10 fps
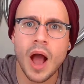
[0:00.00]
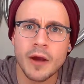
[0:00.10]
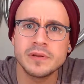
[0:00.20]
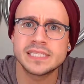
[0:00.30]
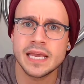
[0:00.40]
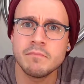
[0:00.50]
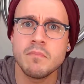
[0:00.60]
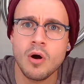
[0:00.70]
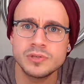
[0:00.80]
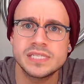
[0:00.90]
I would say,
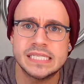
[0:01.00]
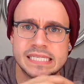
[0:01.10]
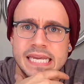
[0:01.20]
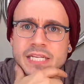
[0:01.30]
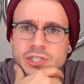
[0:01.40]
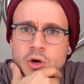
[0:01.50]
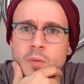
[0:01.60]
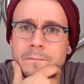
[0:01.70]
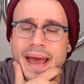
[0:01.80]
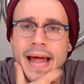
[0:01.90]
most skin
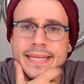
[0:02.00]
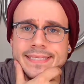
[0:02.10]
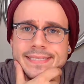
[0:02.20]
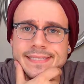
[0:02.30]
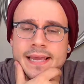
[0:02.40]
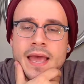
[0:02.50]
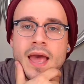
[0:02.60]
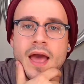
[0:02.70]
tone palettes.